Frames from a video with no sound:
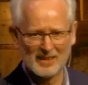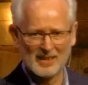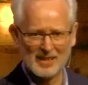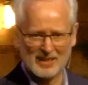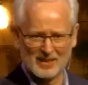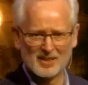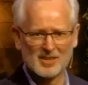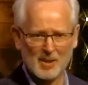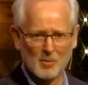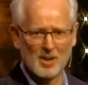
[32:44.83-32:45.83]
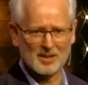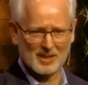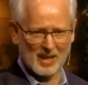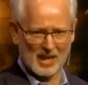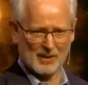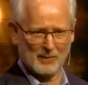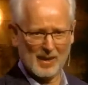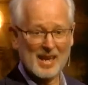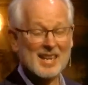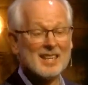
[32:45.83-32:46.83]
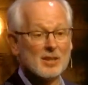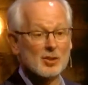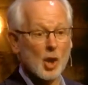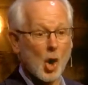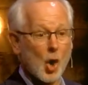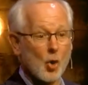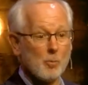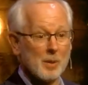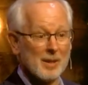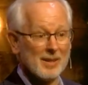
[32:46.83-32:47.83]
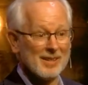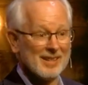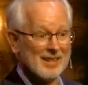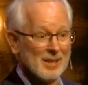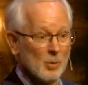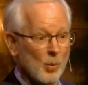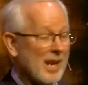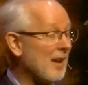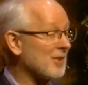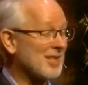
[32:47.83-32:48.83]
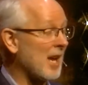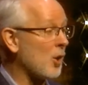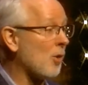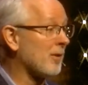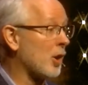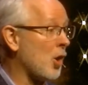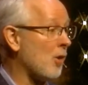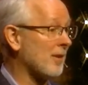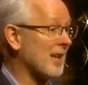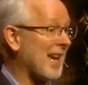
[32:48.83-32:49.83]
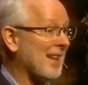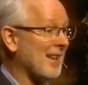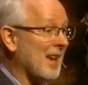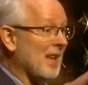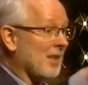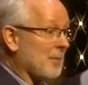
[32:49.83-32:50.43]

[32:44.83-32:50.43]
in someone's life. He is the hope. We have said over and over again that